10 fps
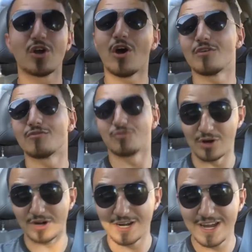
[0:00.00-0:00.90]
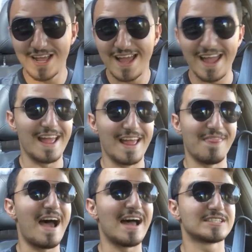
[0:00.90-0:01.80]
car for, and
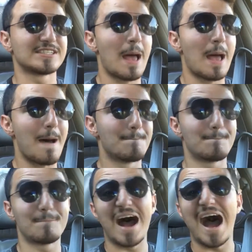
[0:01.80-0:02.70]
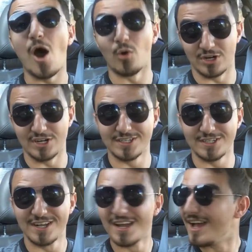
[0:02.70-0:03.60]
that's power.
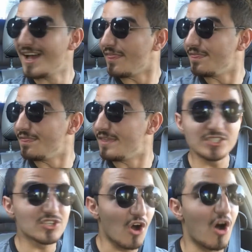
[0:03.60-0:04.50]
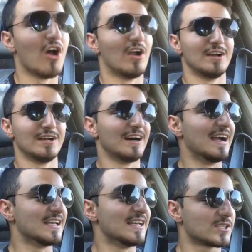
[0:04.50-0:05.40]
This car
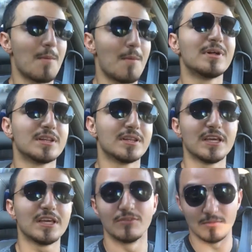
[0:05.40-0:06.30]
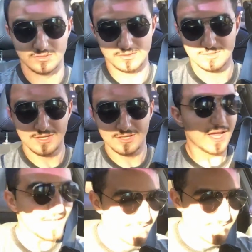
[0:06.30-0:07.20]
is unbelievable.
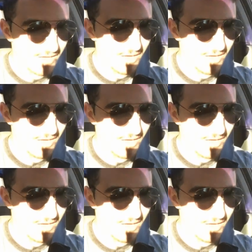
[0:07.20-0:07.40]
It is